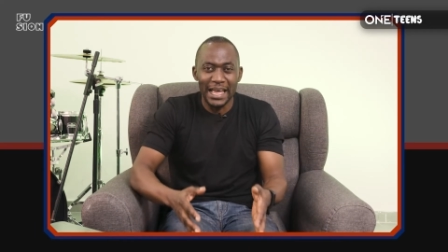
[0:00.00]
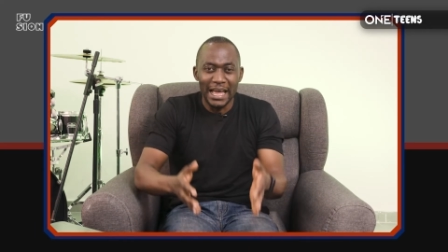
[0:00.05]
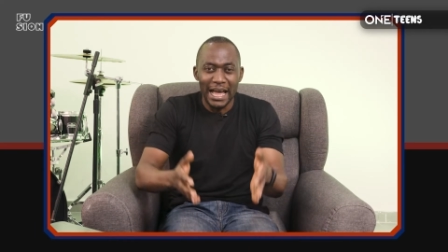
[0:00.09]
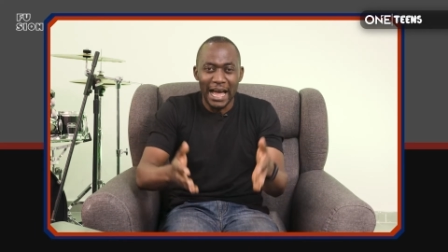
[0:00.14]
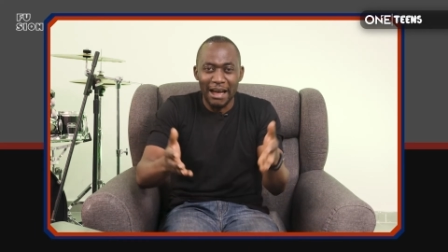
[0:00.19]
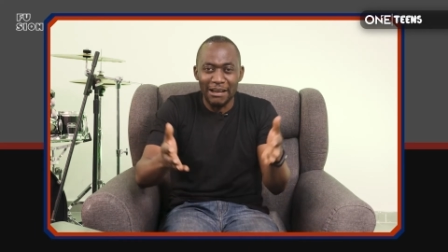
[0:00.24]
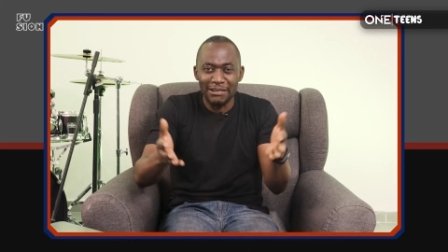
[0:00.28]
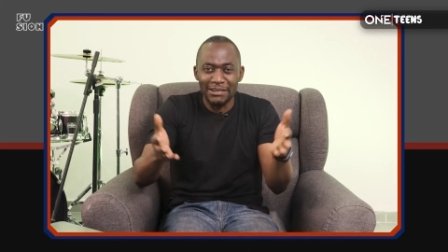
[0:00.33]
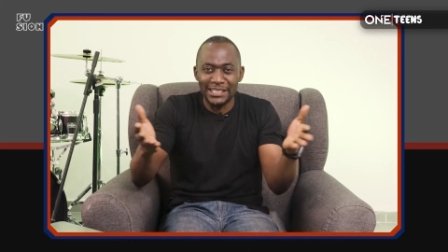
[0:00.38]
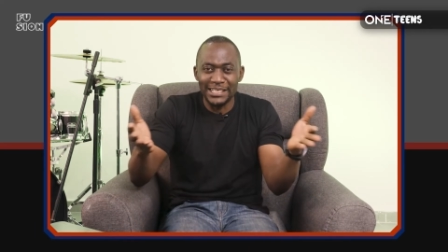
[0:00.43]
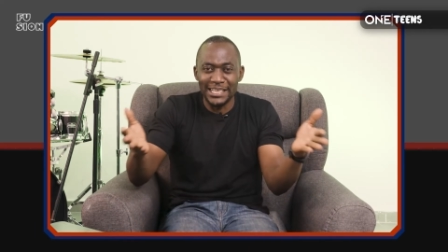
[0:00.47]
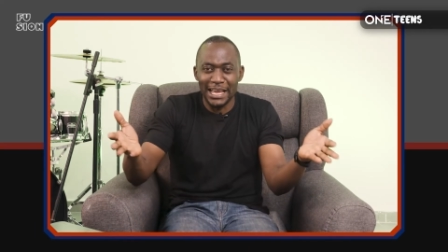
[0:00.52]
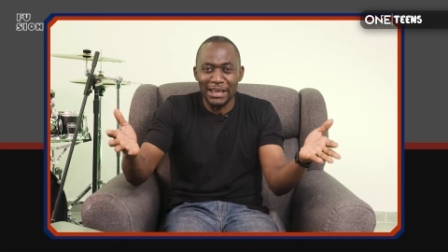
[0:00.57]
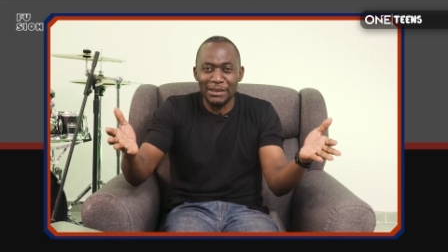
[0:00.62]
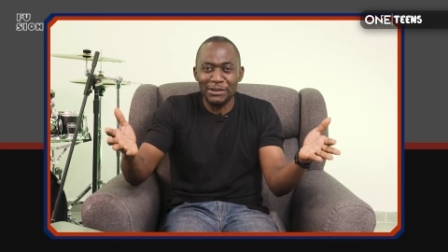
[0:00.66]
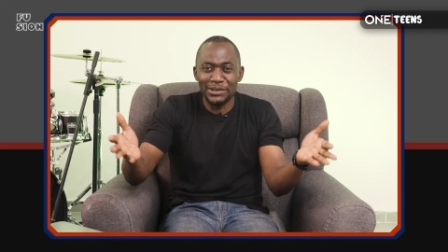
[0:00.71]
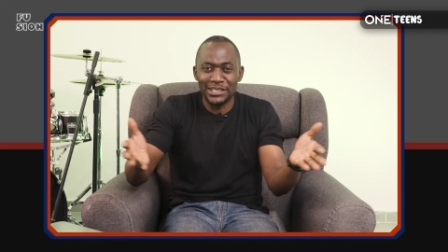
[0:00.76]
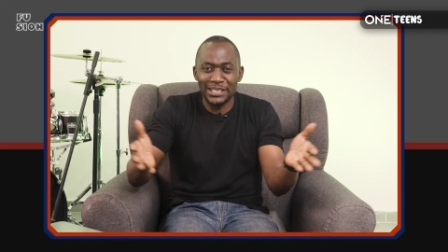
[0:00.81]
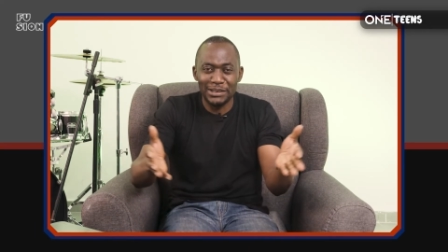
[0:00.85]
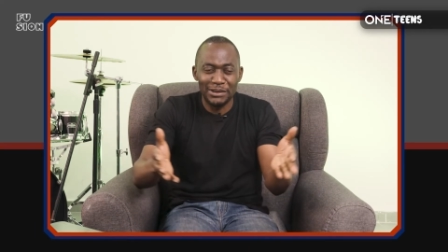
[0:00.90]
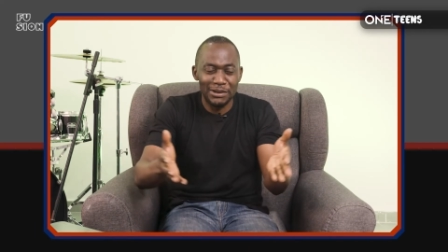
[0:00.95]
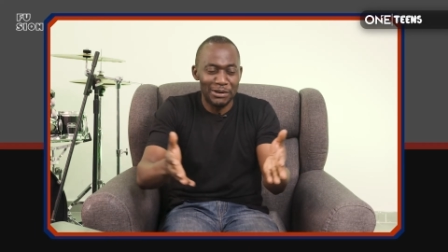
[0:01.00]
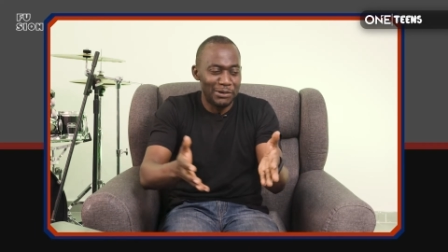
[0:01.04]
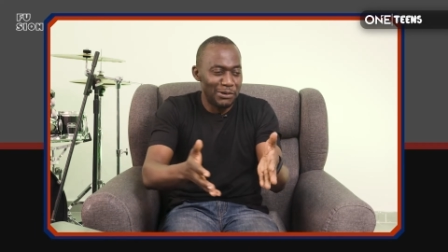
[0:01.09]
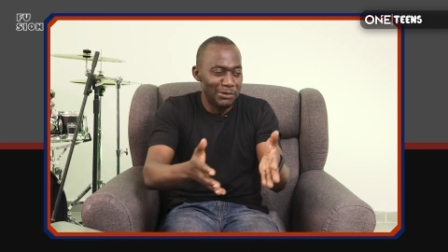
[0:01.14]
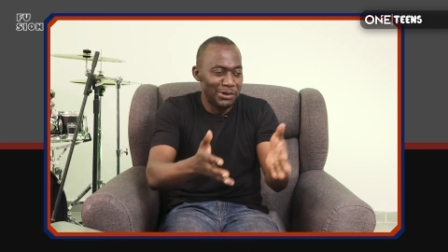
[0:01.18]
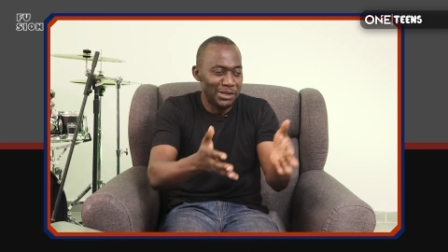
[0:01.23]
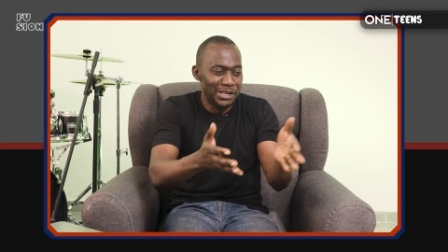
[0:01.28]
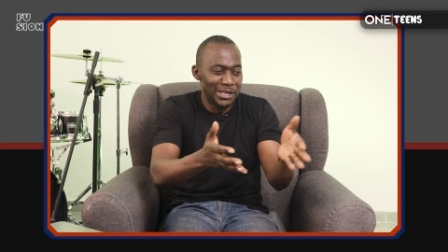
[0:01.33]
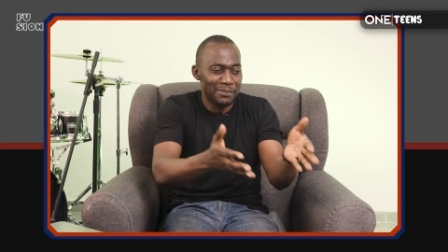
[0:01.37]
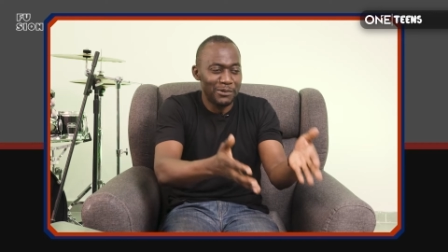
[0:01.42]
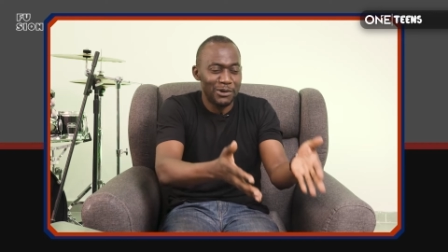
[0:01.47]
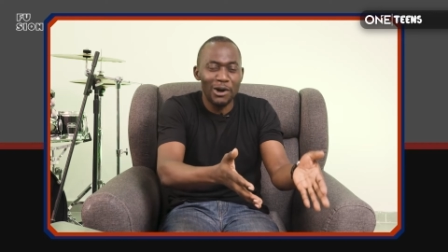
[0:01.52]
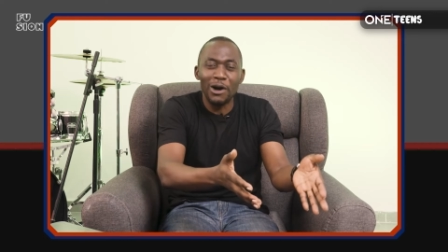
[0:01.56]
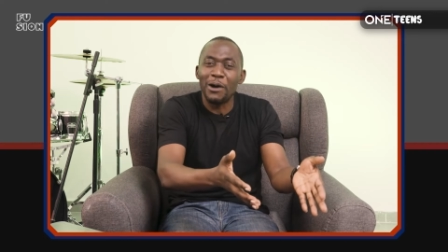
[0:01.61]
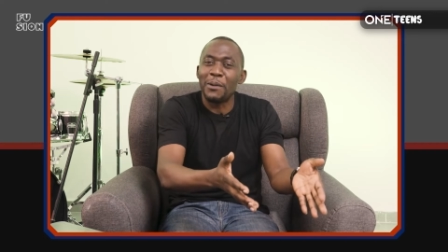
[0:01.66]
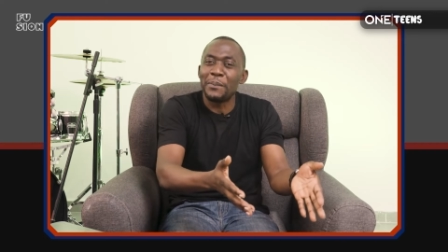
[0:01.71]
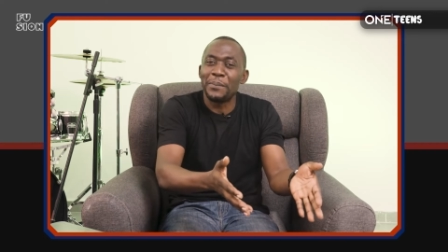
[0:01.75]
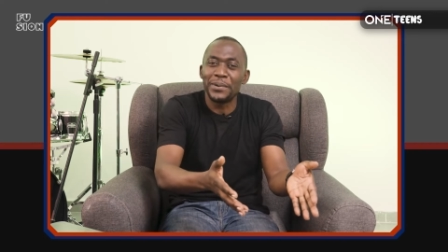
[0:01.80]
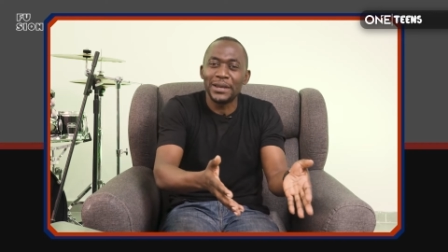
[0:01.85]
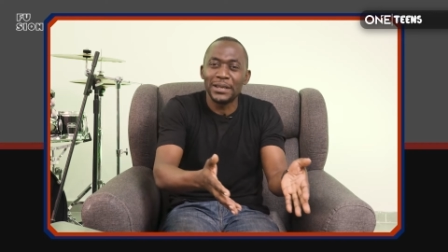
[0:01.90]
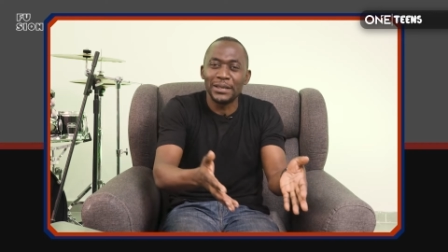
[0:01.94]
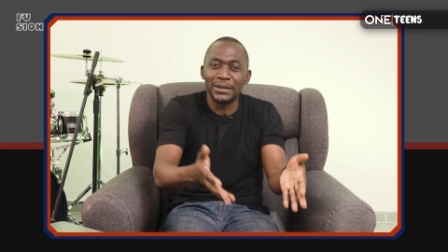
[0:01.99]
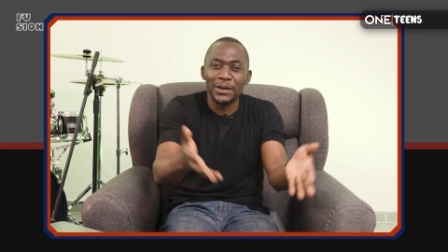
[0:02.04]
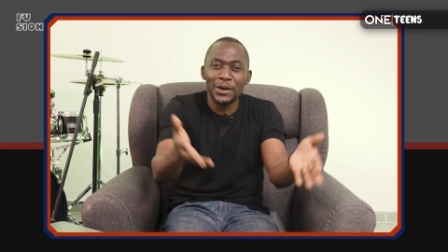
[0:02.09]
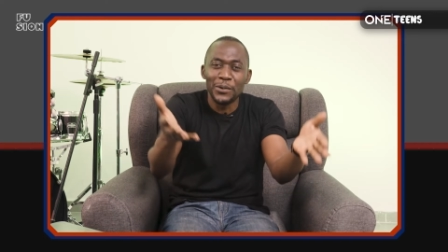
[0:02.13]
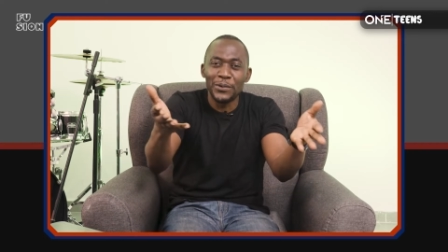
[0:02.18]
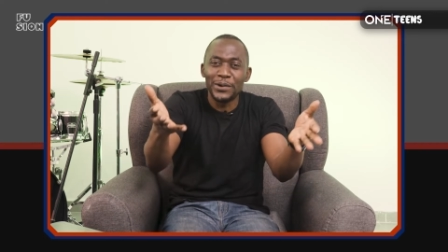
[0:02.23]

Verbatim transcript: how dare you say you're going to keep company